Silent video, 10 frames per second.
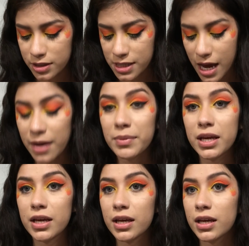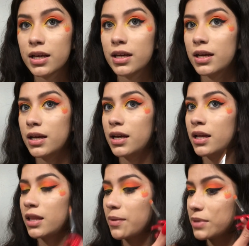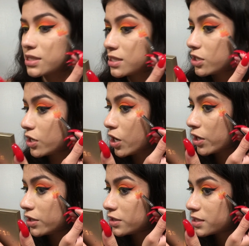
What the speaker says: tag me and let me see your art